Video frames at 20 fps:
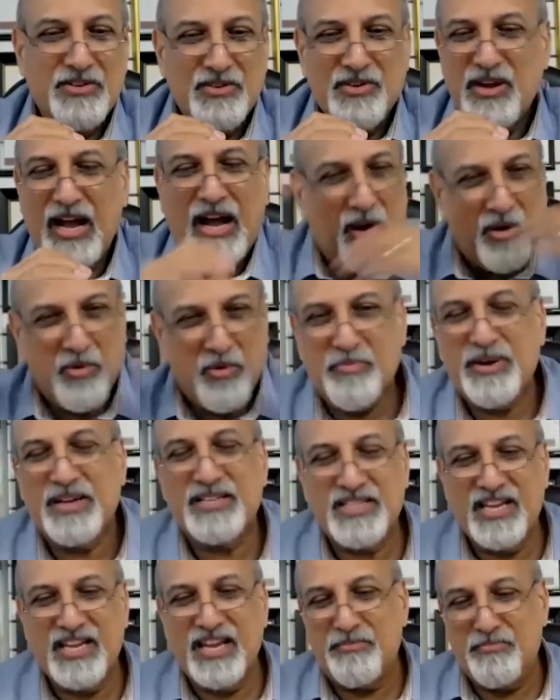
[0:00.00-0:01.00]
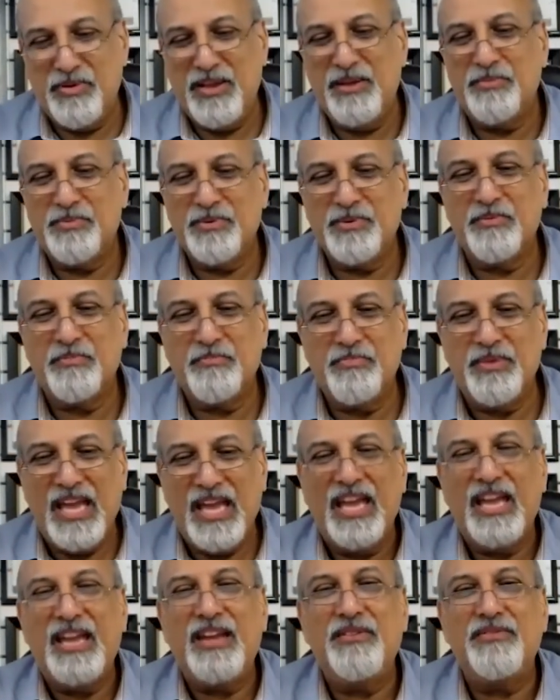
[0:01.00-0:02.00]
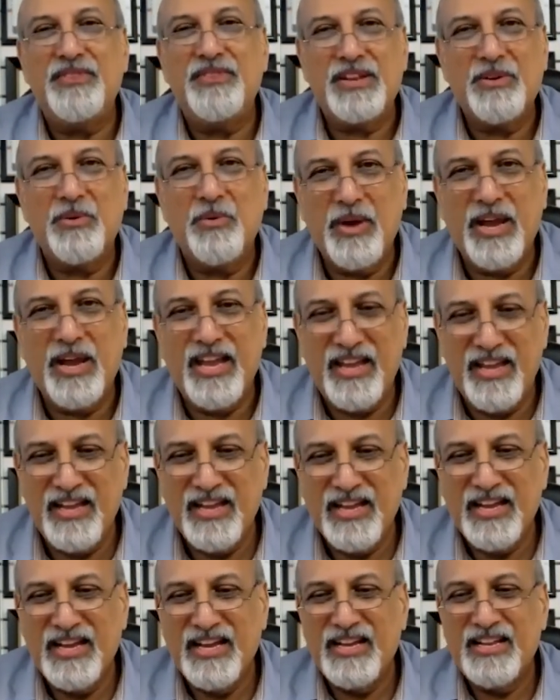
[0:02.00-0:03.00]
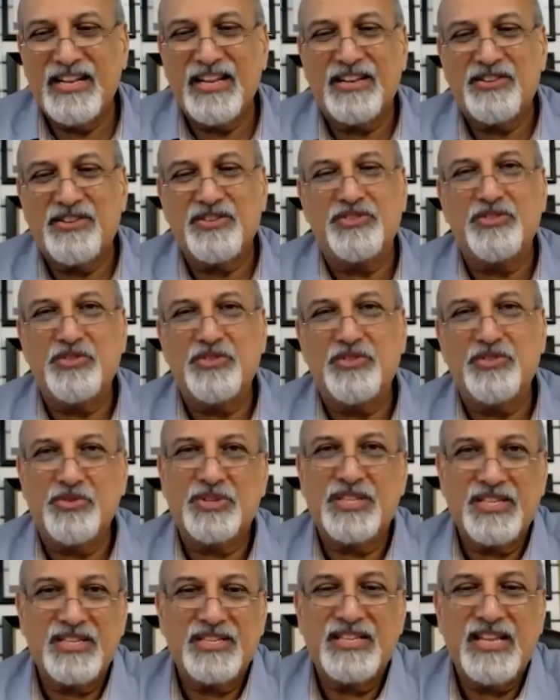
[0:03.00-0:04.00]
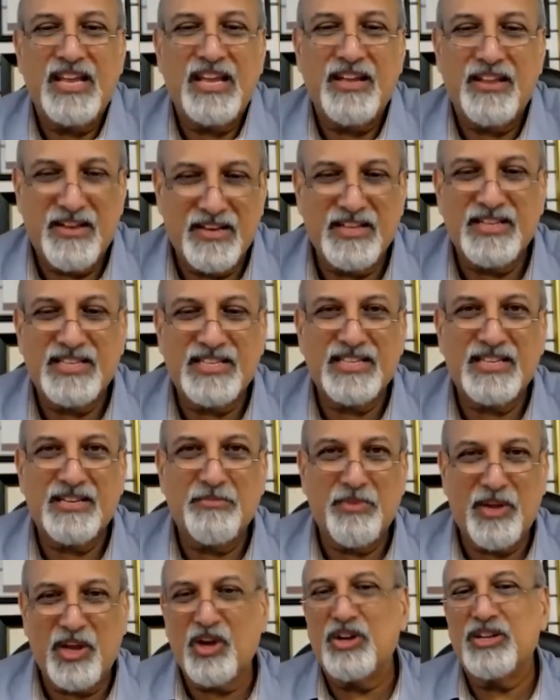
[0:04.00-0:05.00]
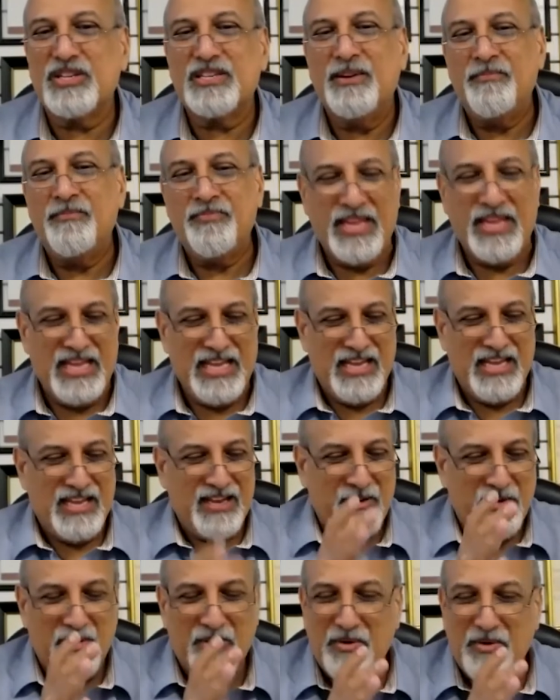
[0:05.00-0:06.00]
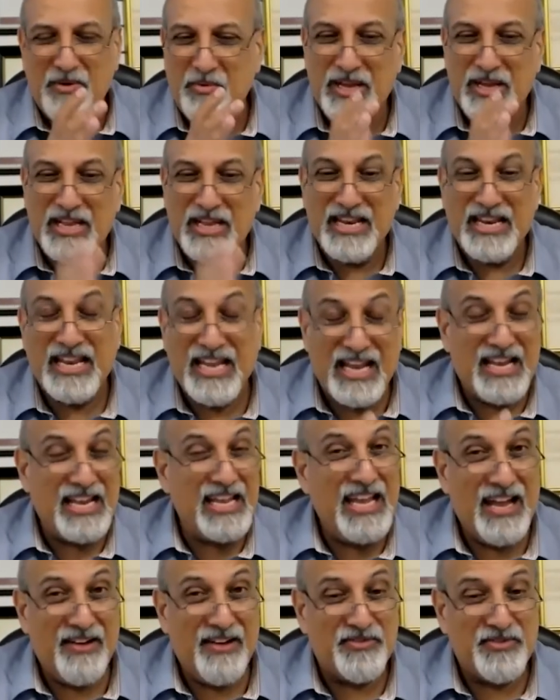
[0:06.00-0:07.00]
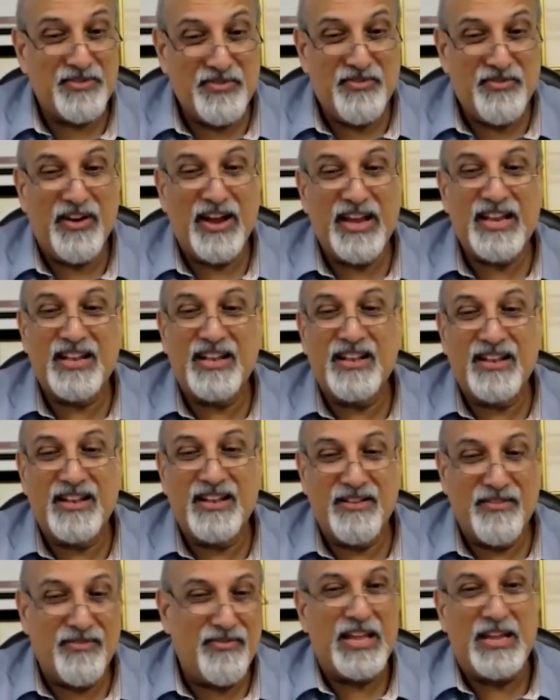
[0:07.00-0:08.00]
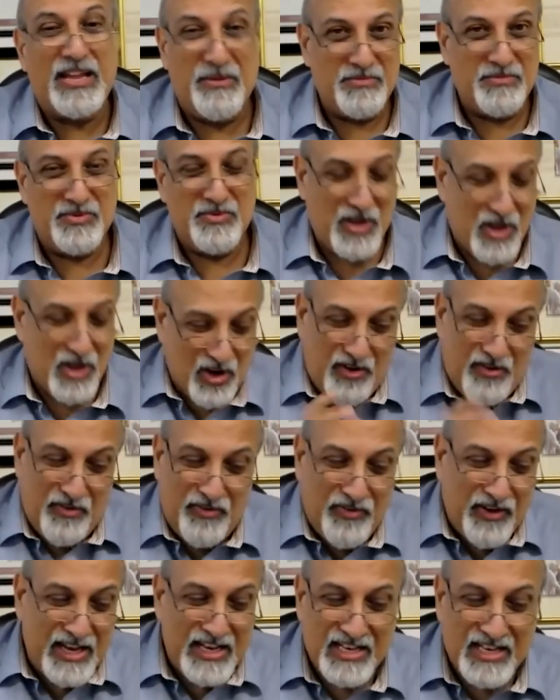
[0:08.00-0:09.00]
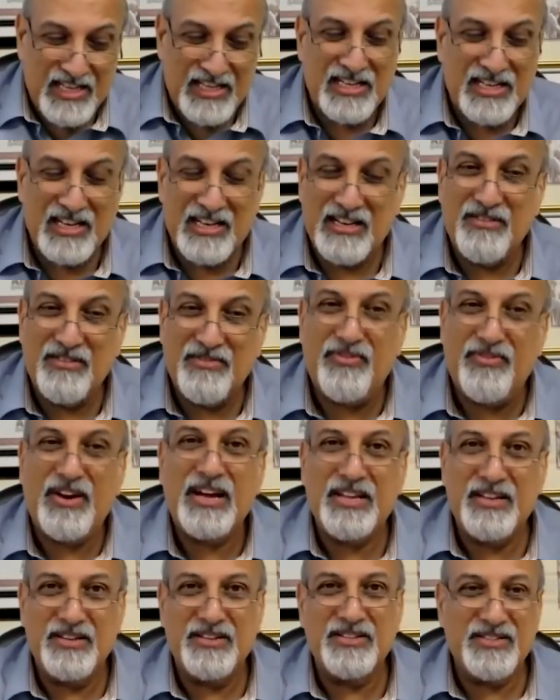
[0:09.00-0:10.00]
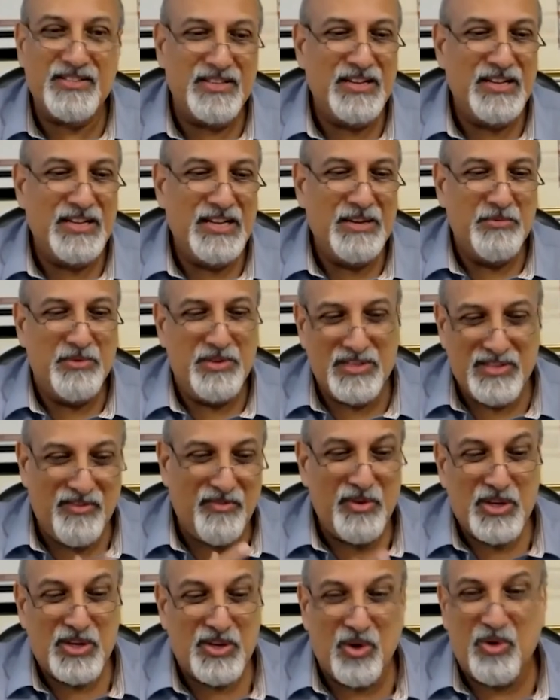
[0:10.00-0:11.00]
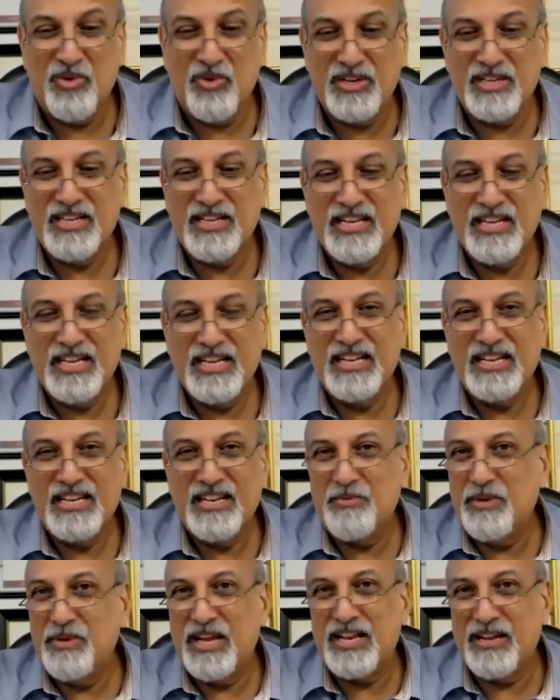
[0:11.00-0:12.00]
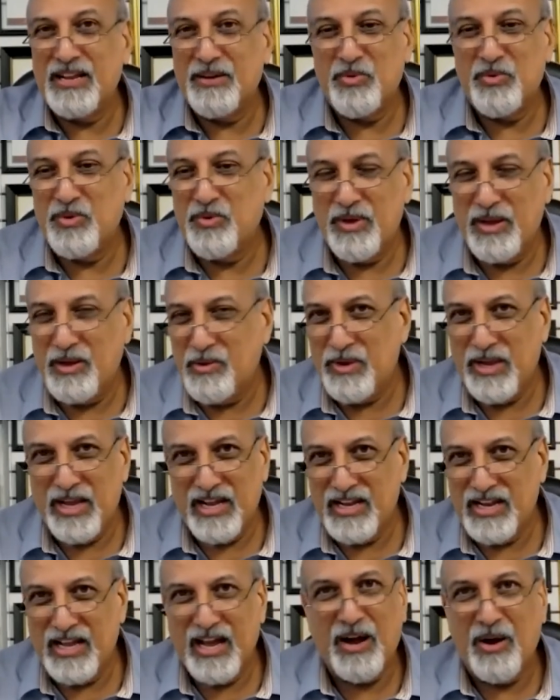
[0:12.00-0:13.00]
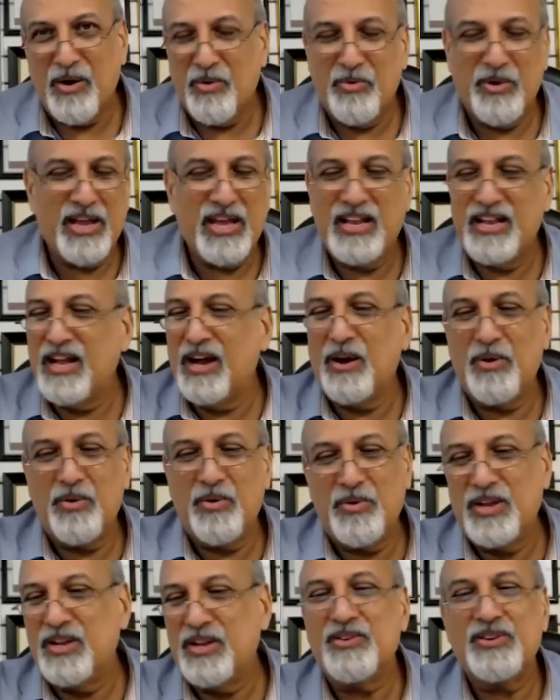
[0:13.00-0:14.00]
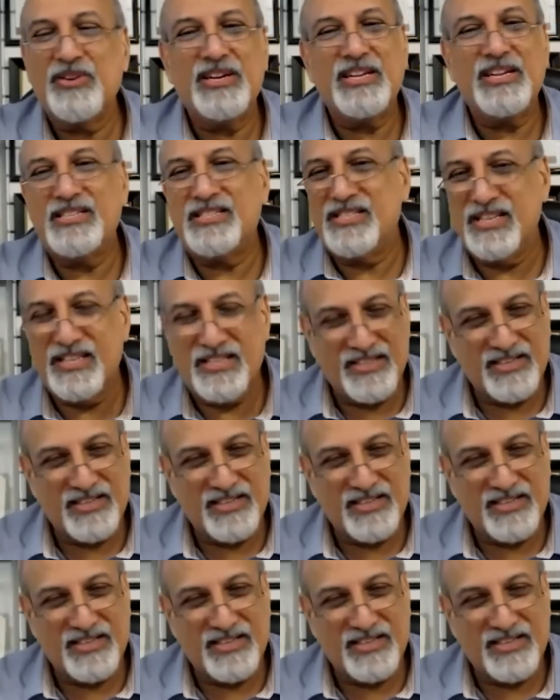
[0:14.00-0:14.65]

to help us get people behave in a way that reduces their risk. Because we really have to fight the flames. We've got to fight these little fires. Because if we don't, then we end up with where we are now, where now, it's